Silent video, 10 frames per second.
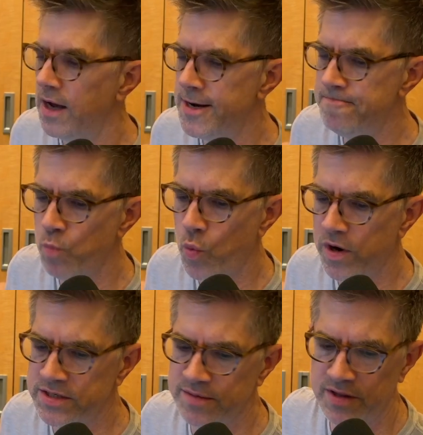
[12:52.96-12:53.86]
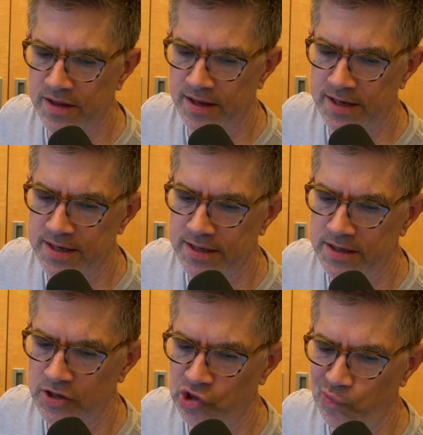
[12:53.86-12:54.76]
What are some of the
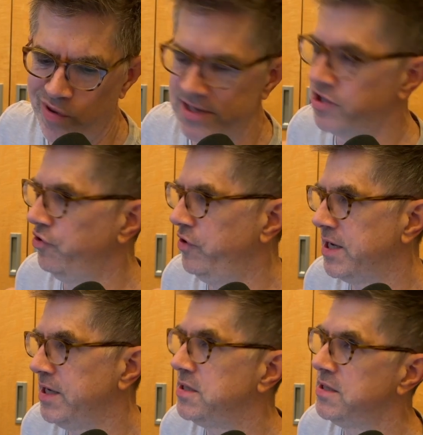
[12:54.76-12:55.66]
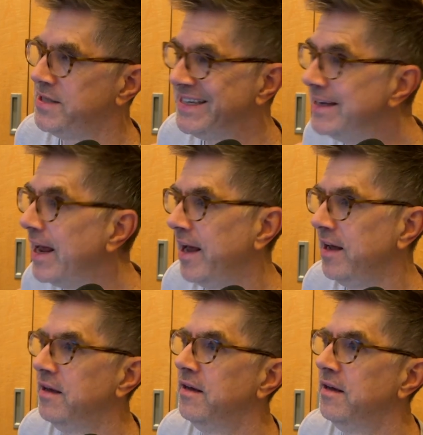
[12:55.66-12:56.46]
practical use cases today